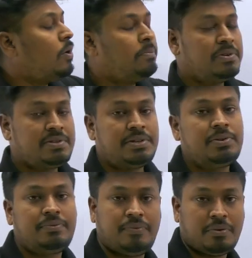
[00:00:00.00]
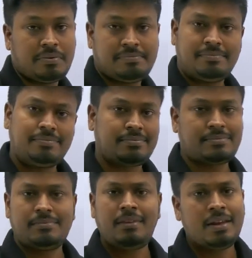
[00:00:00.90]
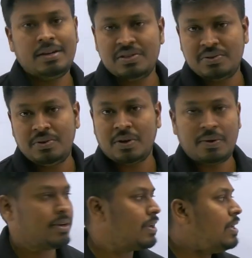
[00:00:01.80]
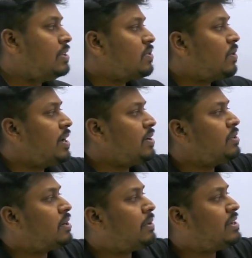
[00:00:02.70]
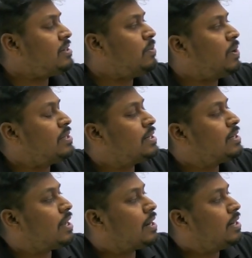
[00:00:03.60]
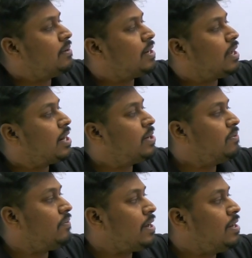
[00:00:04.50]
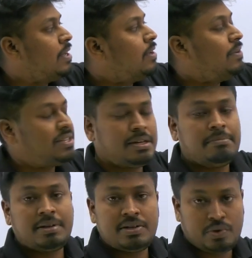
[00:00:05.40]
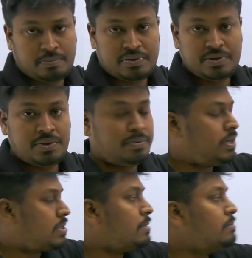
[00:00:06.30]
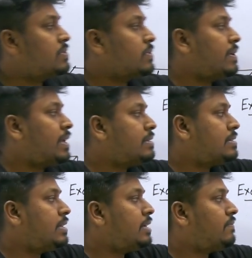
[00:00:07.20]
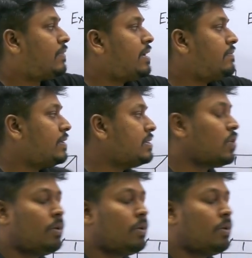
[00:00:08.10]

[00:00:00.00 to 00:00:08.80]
opposite to 4. Understood or not? So according to the question, what is our target? Our target to find which number is opposite to which number. So we can say that 5 is